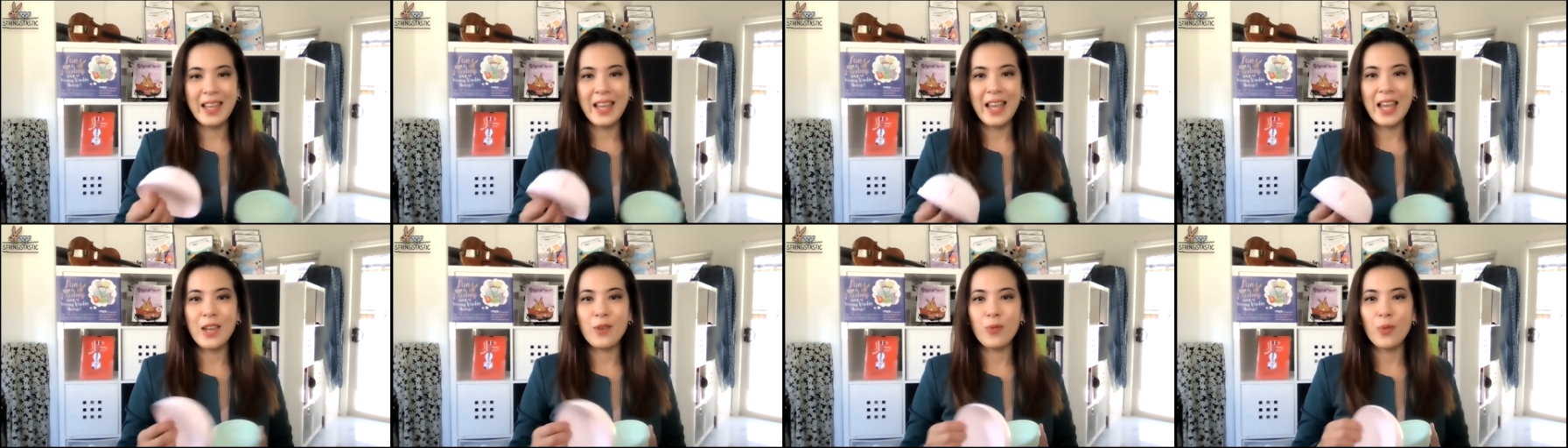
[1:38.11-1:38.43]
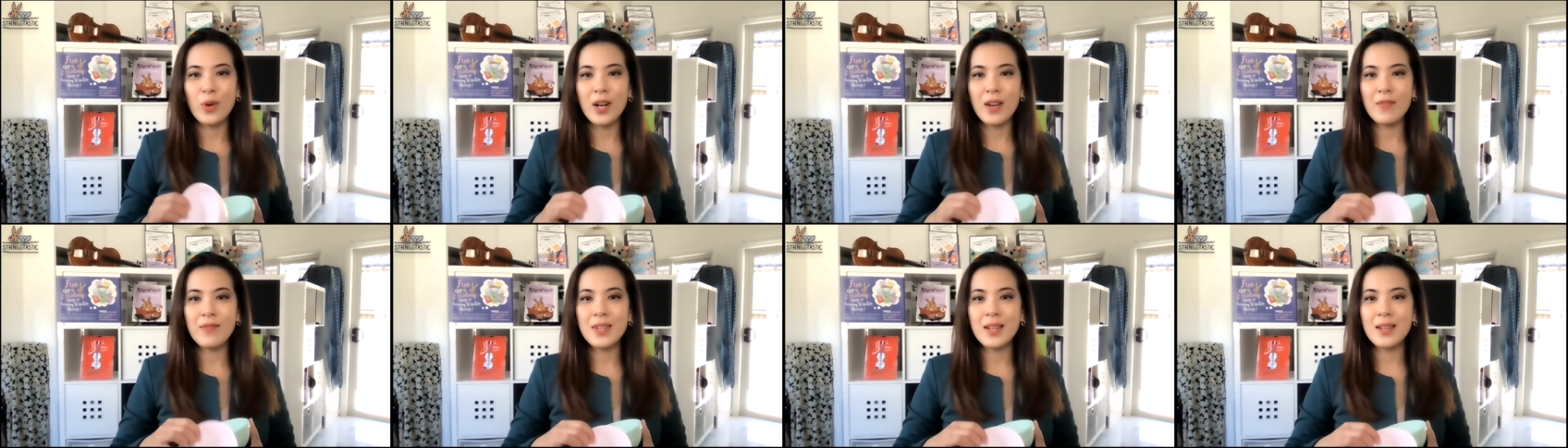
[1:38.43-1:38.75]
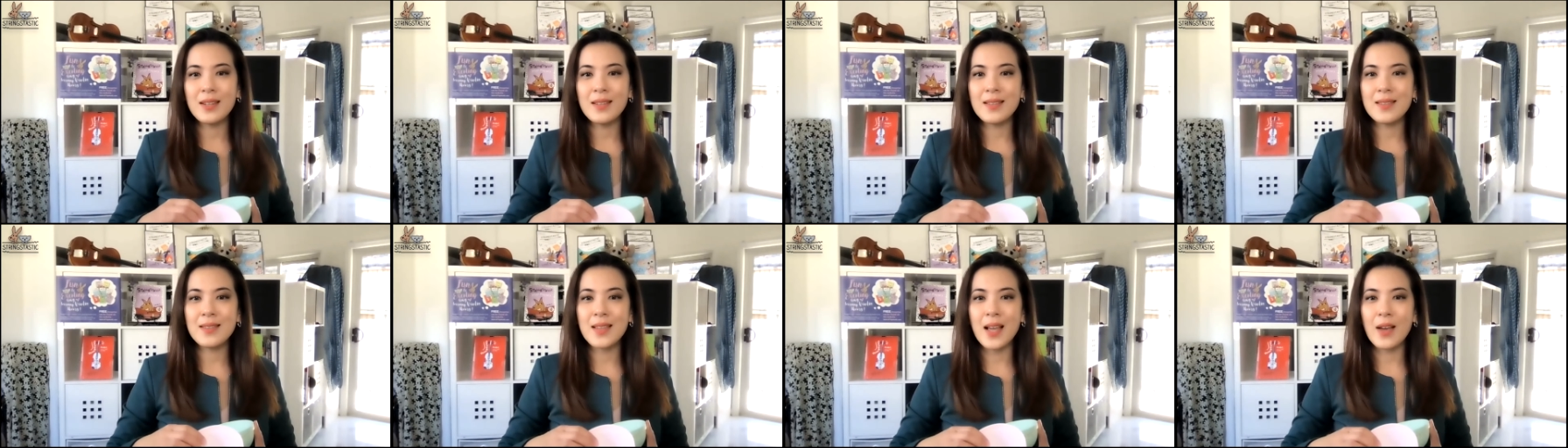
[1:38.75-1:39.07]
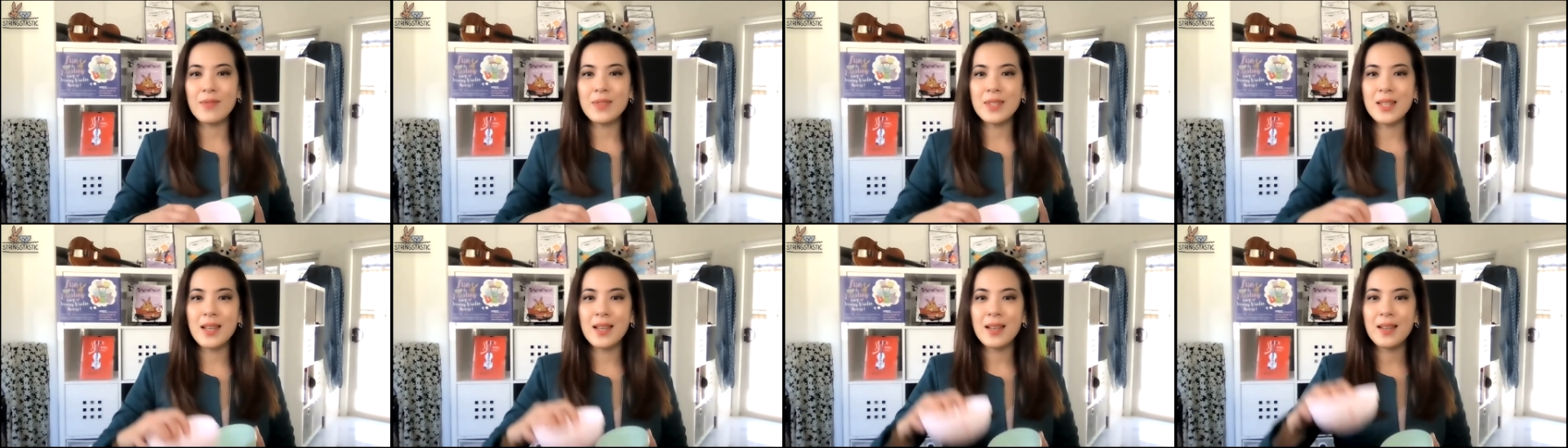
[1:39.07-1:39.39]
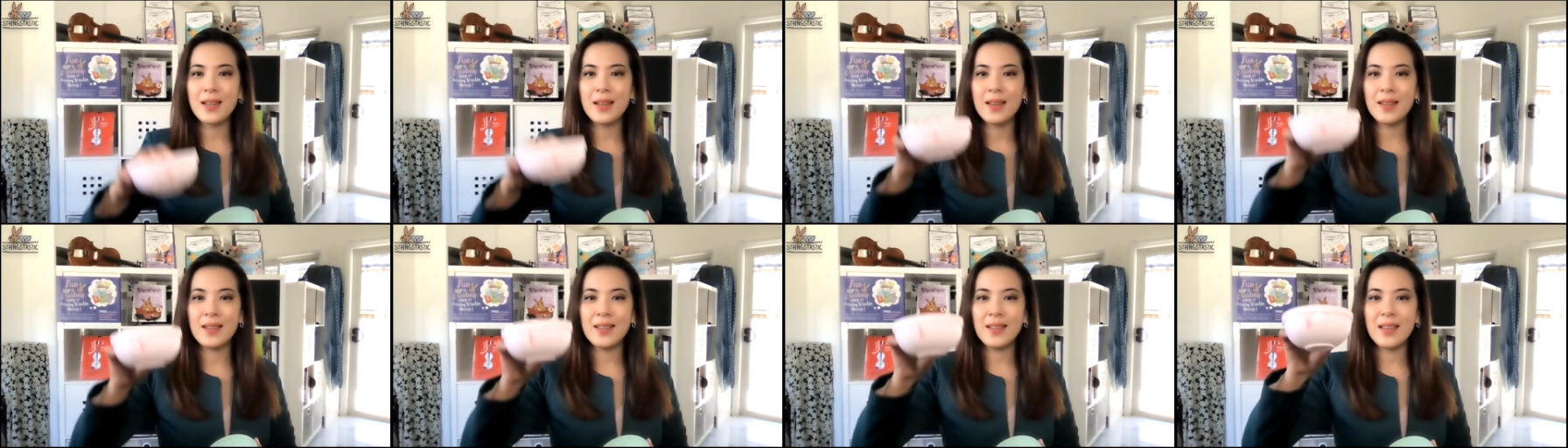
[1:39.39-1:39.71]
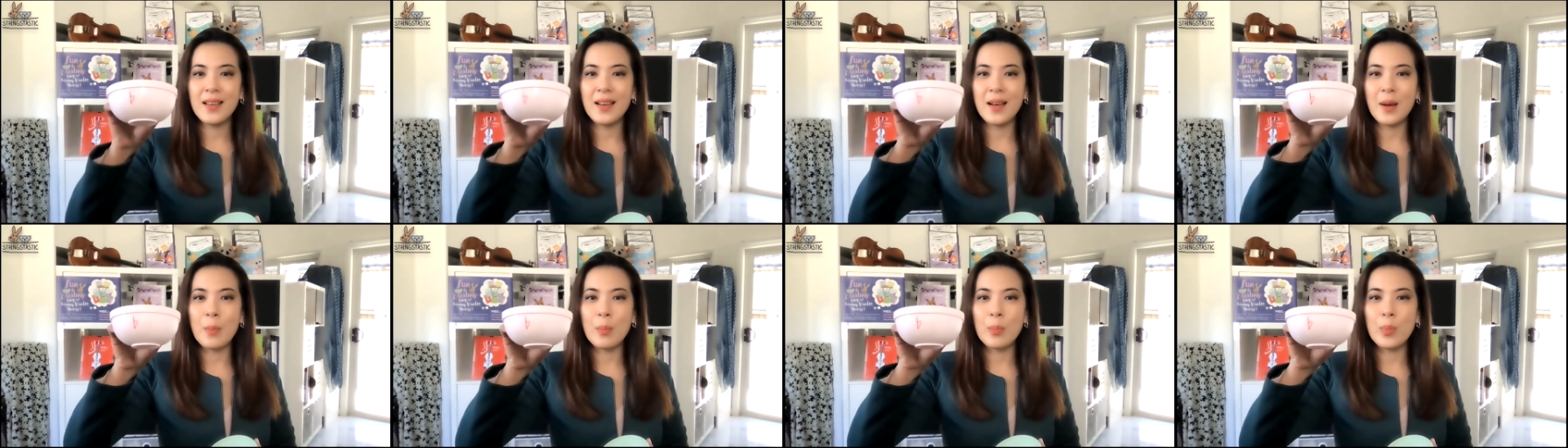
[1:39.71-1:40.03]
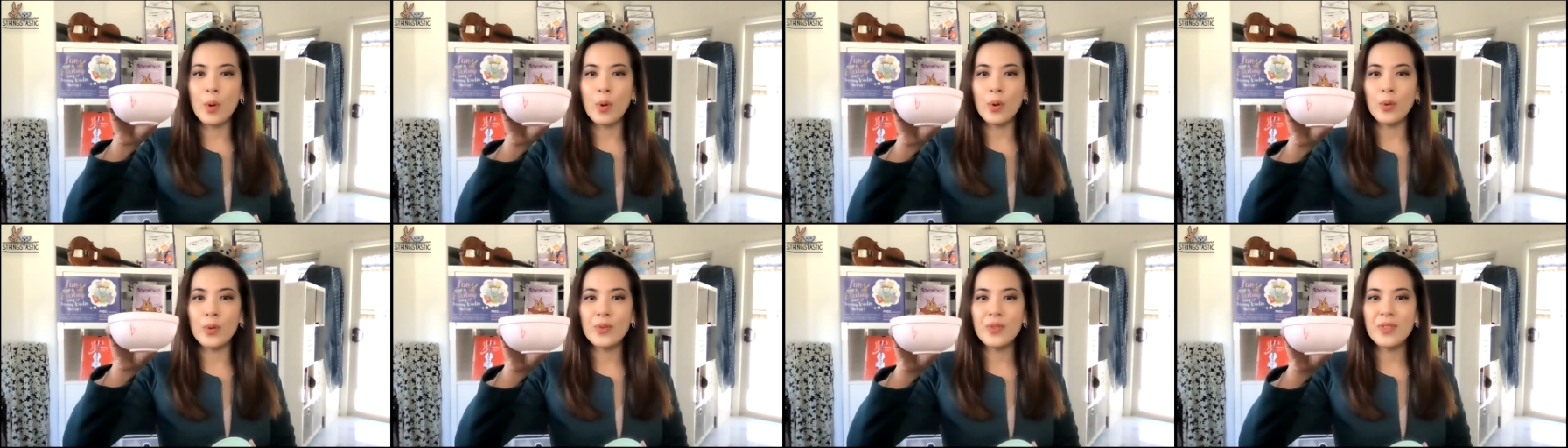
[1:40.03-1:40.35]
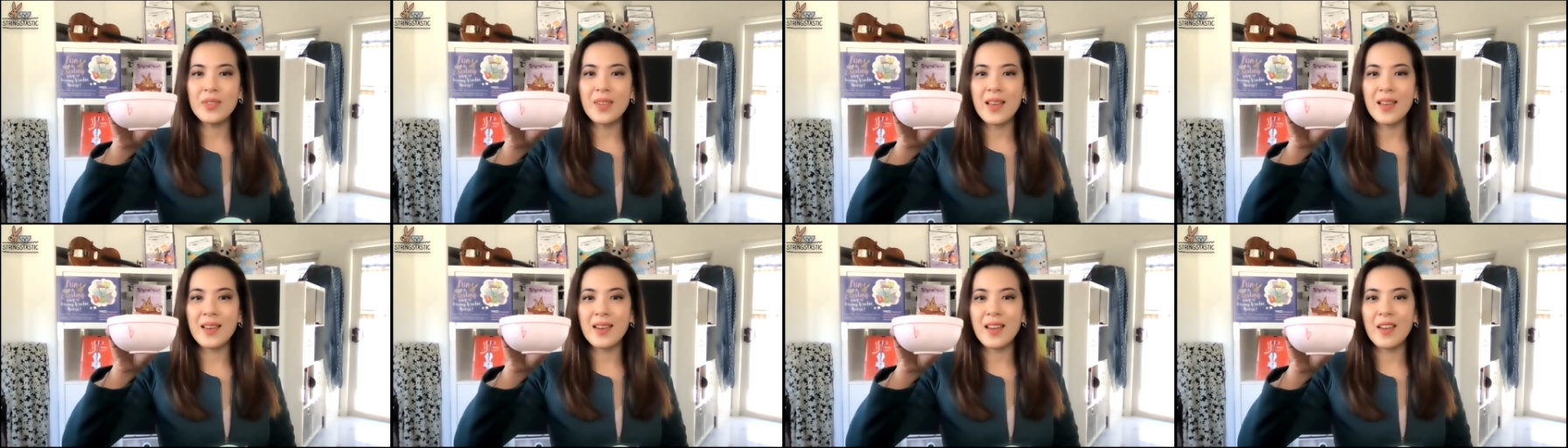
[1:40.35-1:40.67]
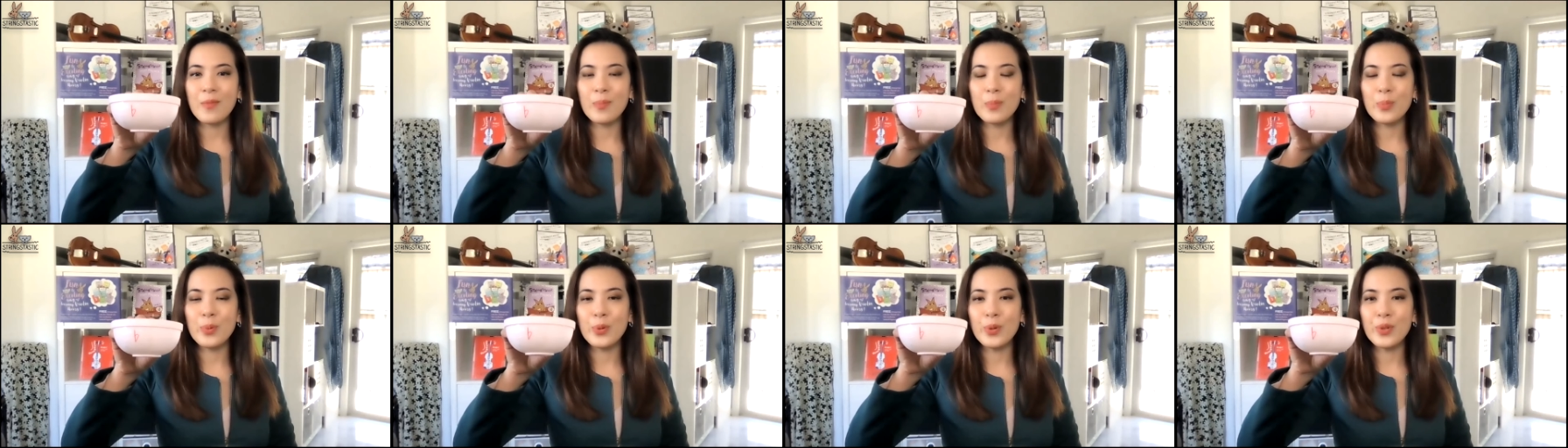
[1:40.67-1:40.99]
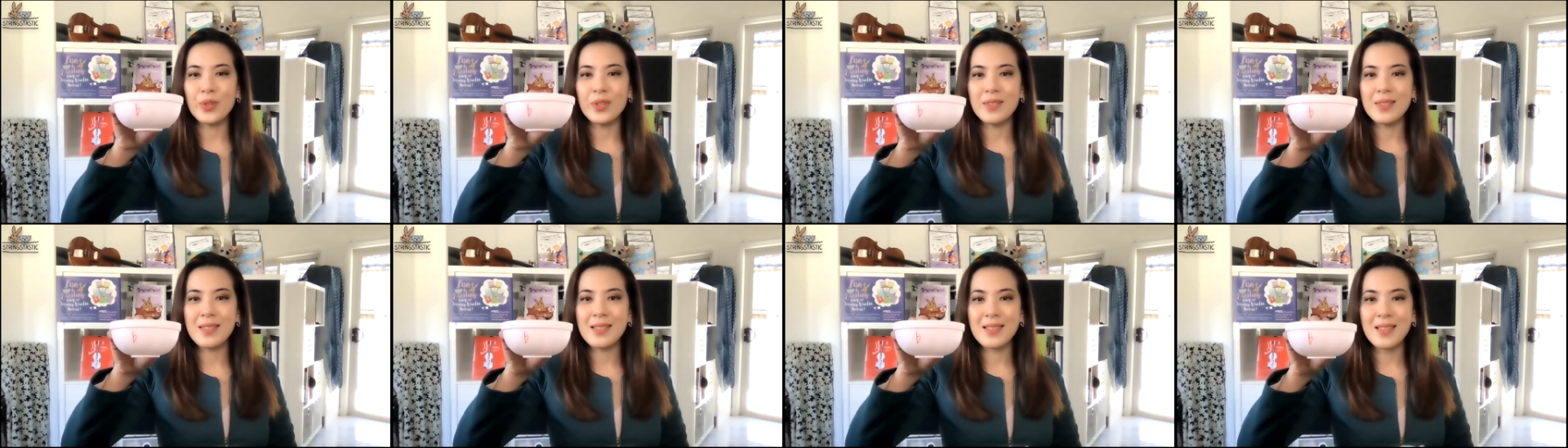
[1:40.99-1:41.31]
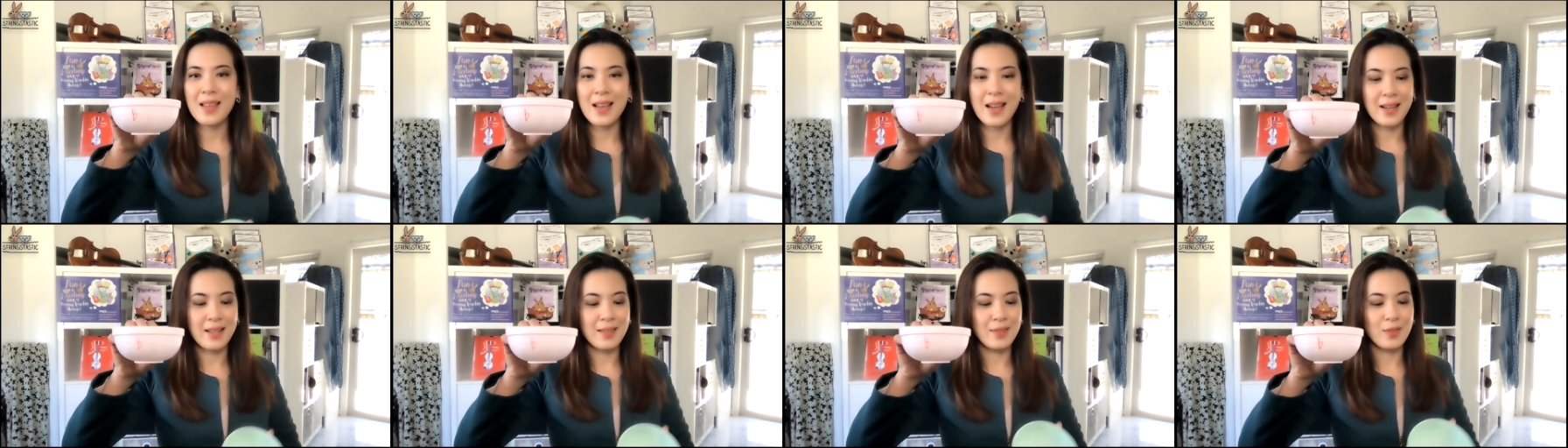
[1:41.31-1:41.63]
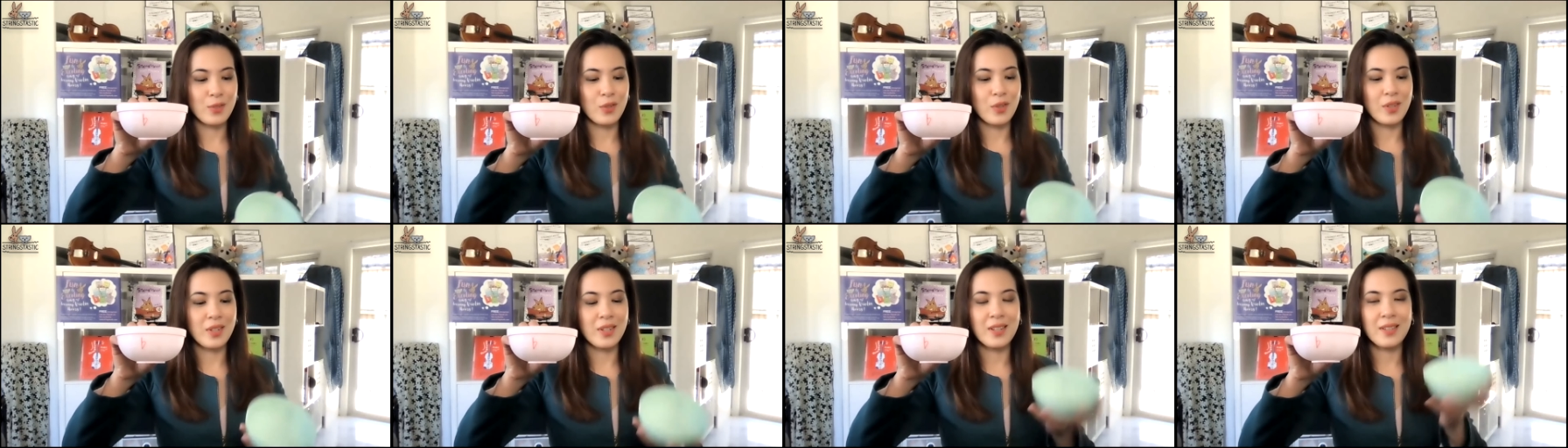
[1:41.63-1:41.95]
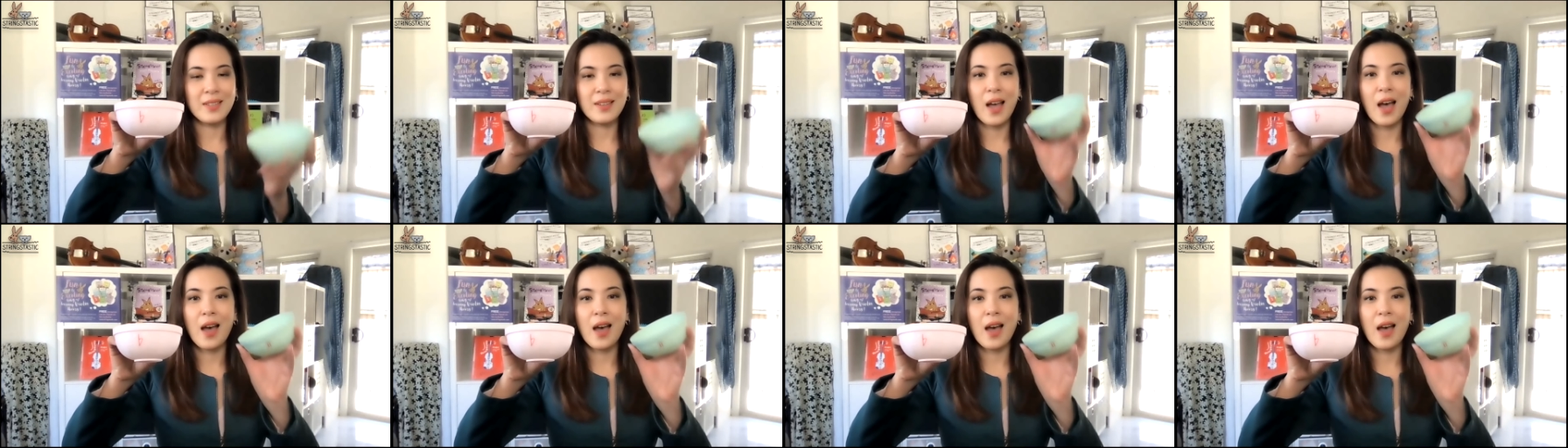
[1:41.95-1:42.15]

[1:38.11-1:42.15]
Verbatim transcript: And what I've done is I've taken bowls and I put signs on it,